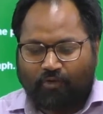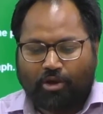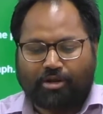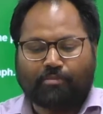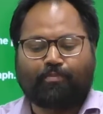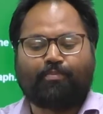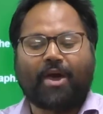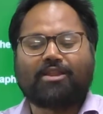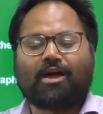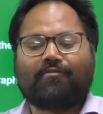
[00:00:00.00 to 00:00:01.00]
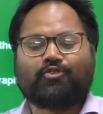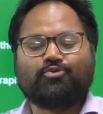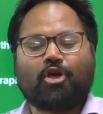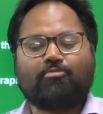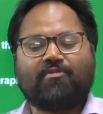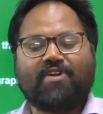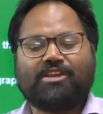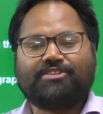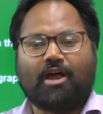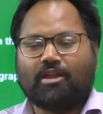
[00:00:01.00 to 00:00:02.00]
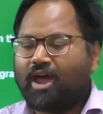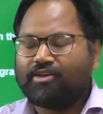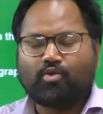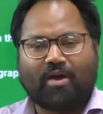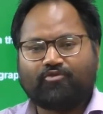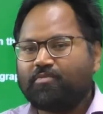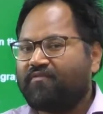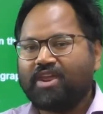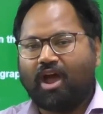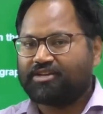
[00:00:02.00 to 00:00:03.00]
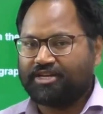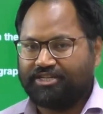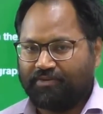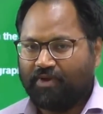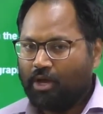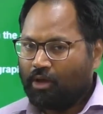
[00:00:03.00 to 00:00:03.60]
your paragraph should not be very dull. You have to be very attentive.